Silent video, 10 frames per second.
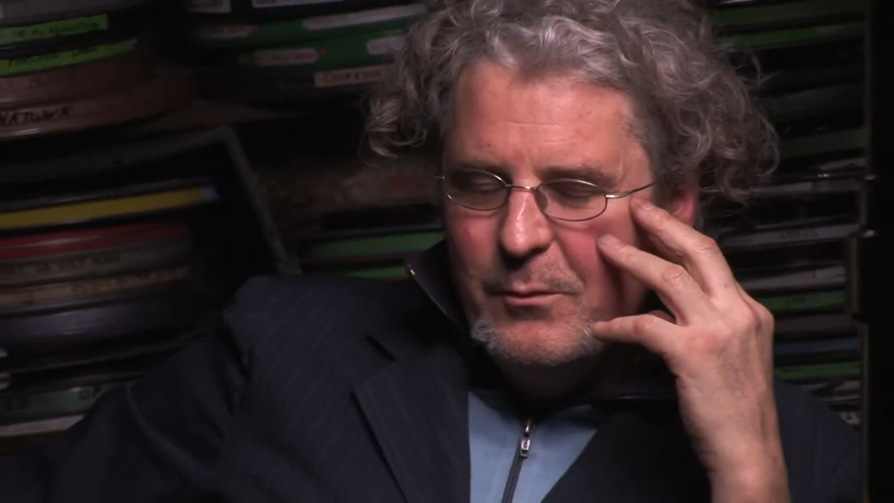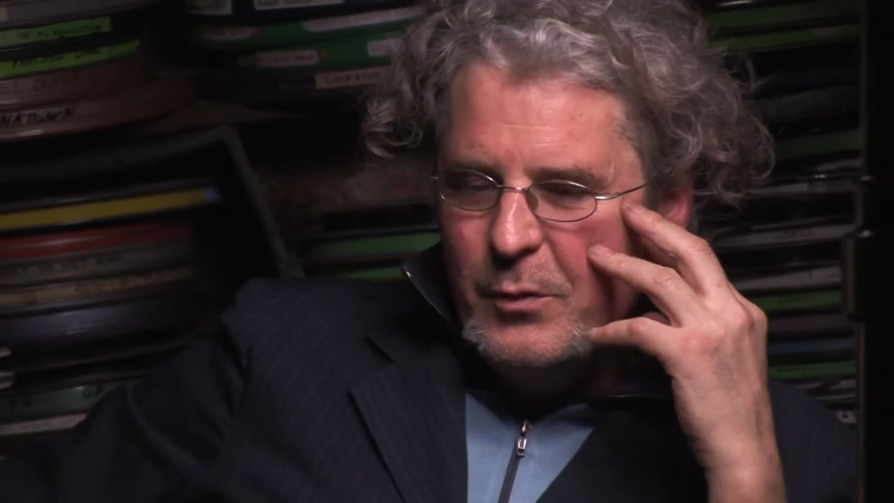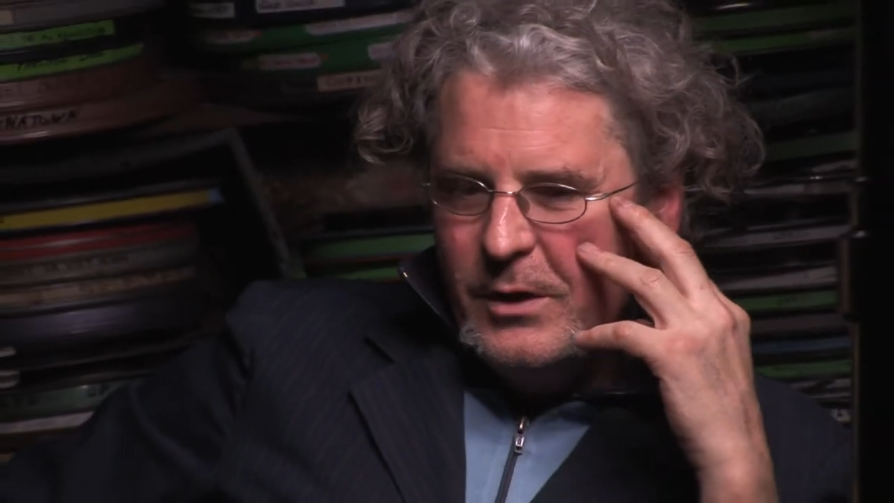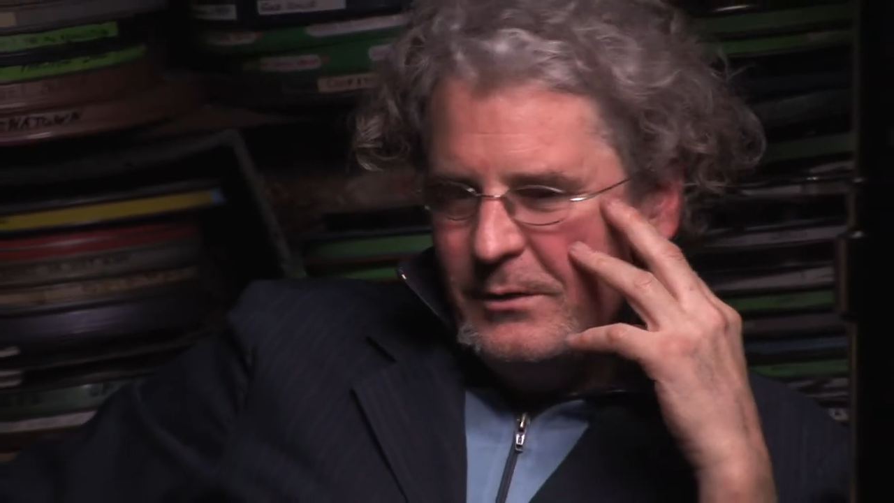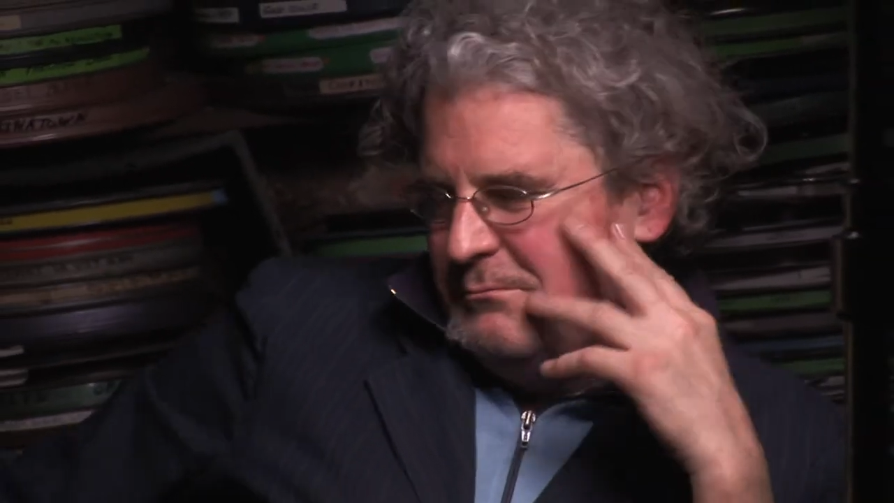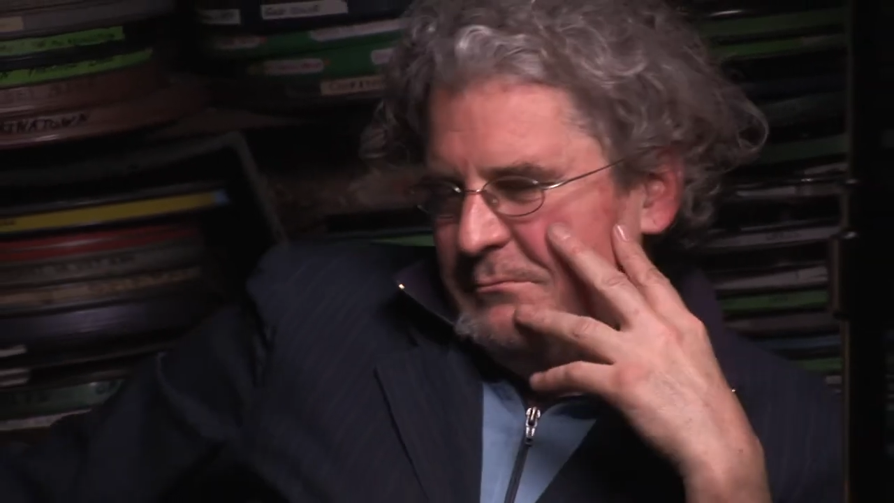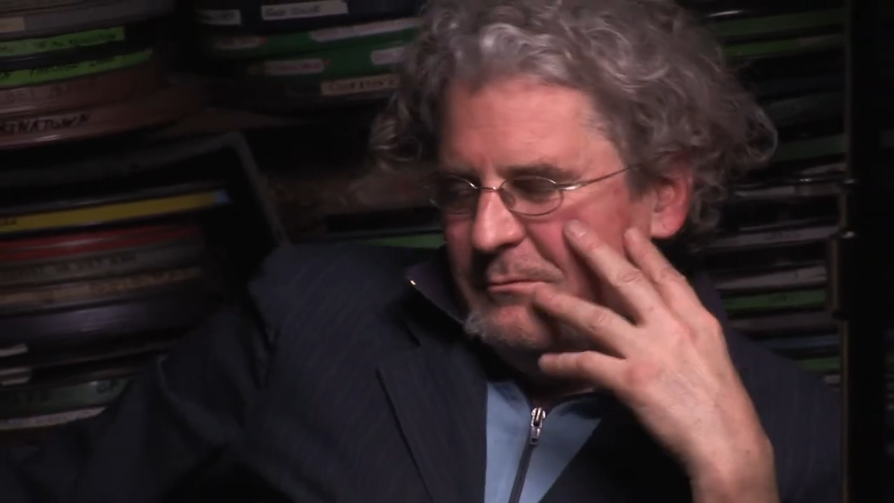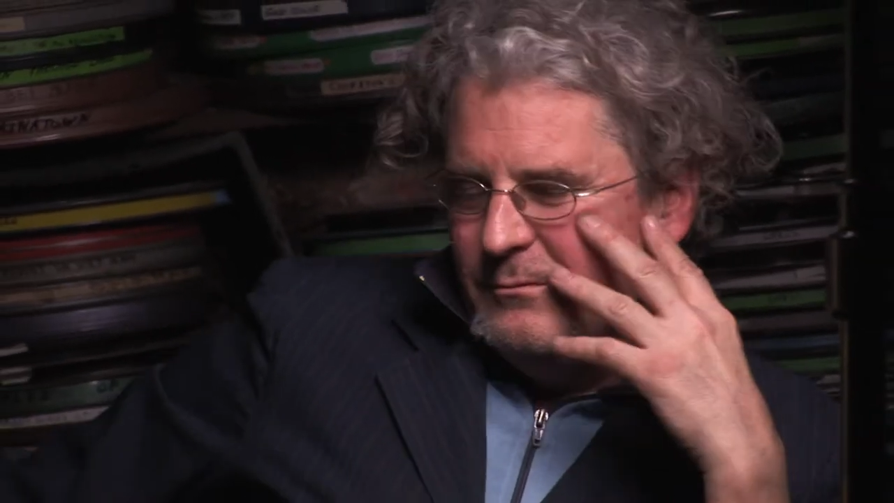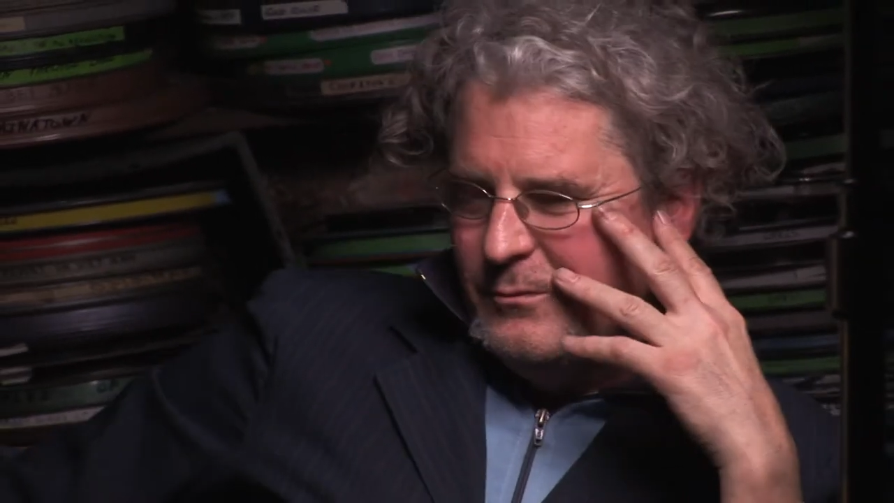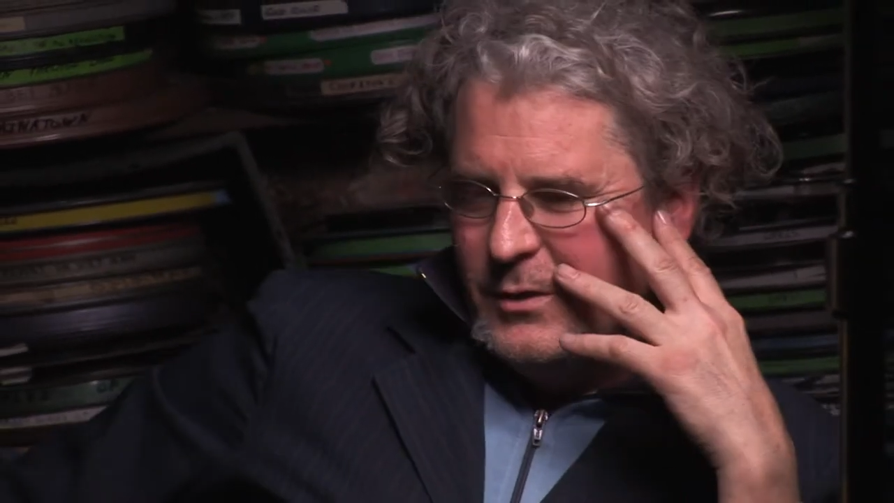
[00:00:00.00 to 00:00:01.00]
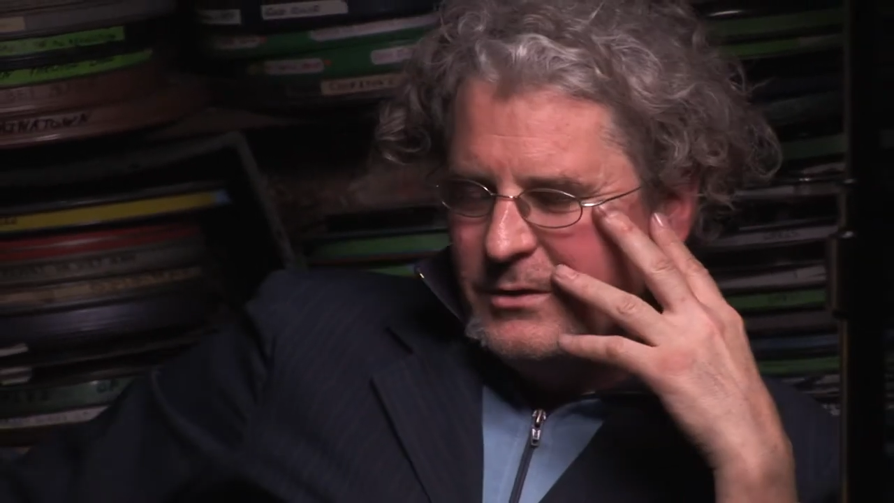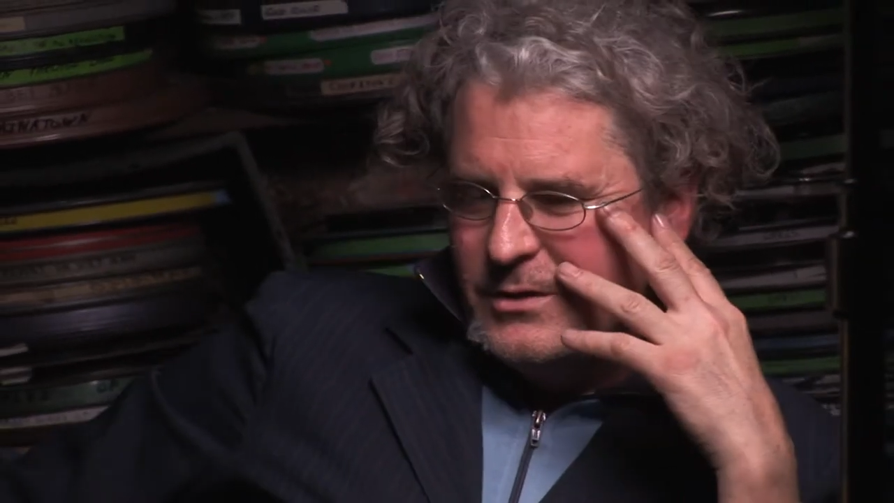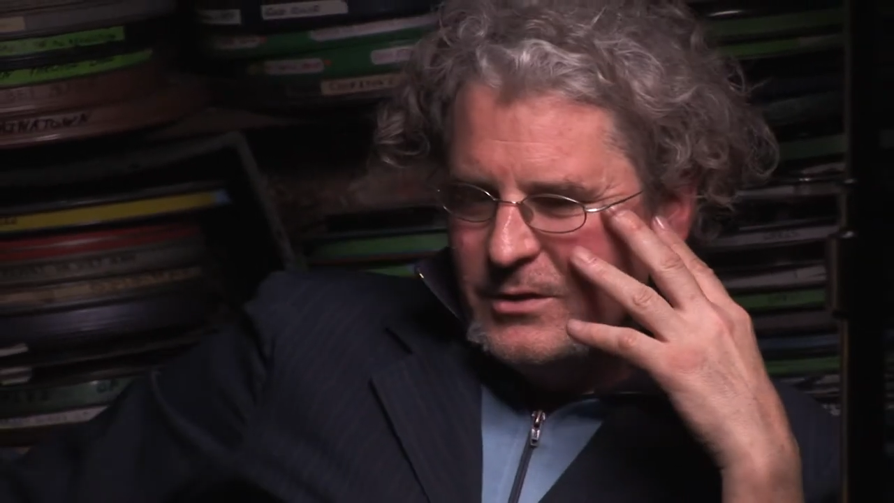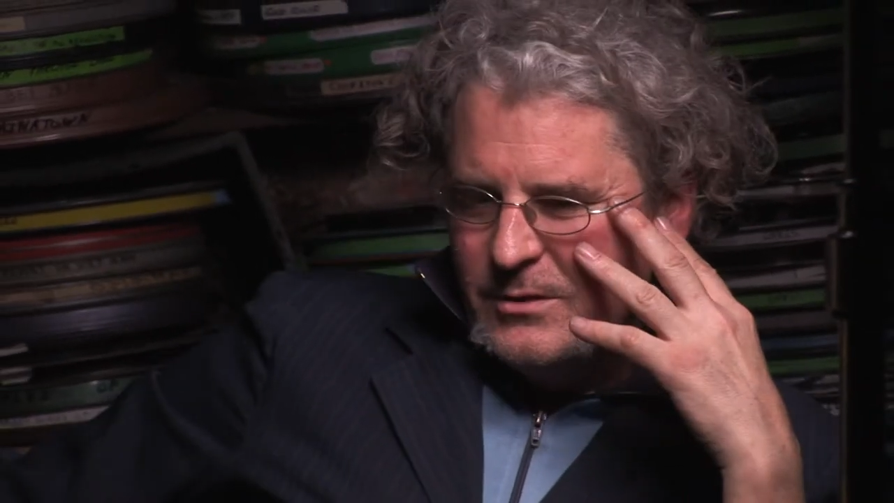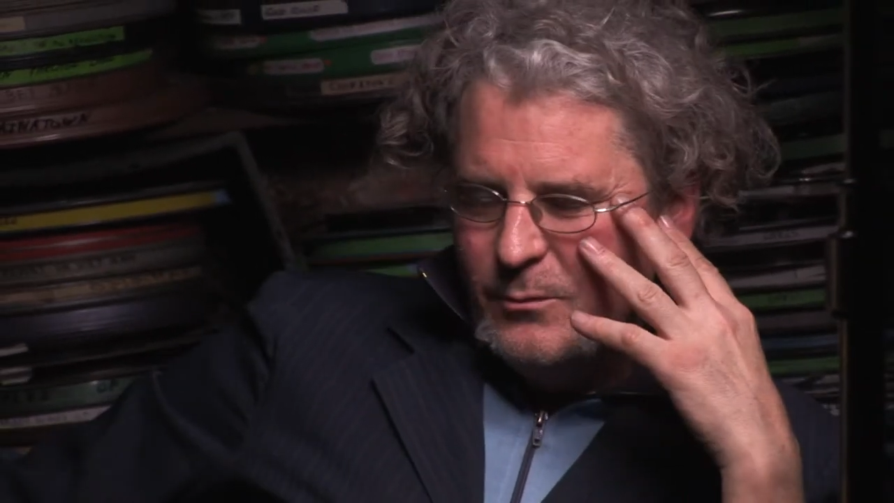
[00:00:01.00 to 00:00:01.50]
but
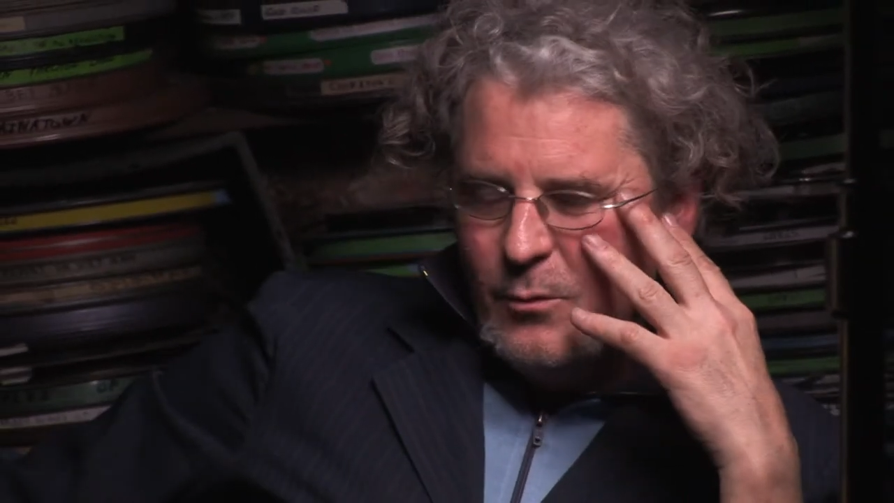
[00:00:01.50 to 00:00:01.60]
just